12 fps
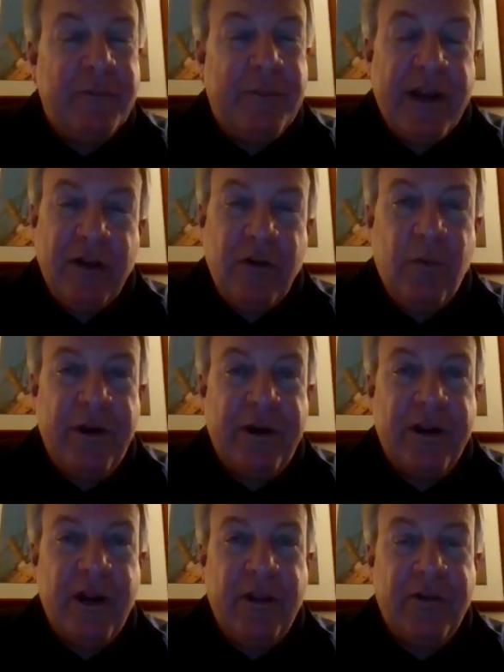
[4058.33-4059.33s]
And on the
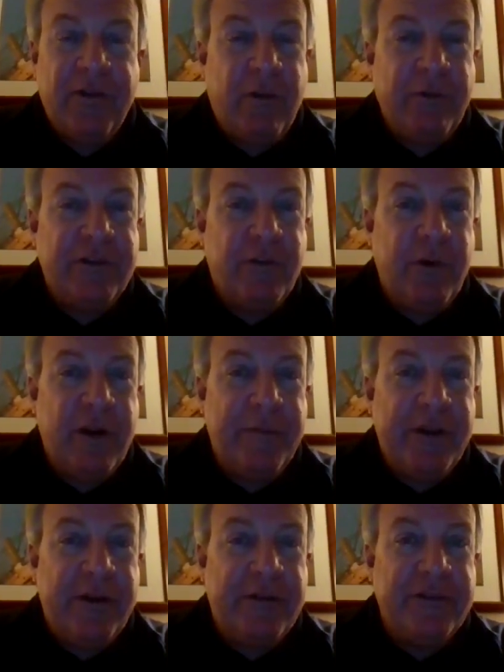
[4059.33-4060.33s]
watercolor, throwing square
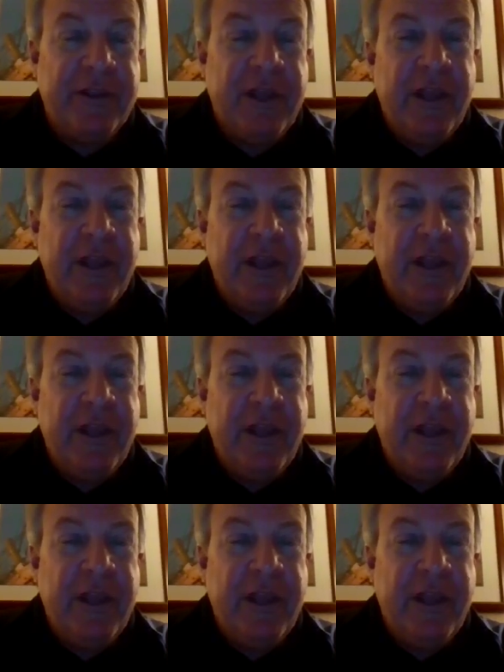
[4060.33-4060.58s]
bills.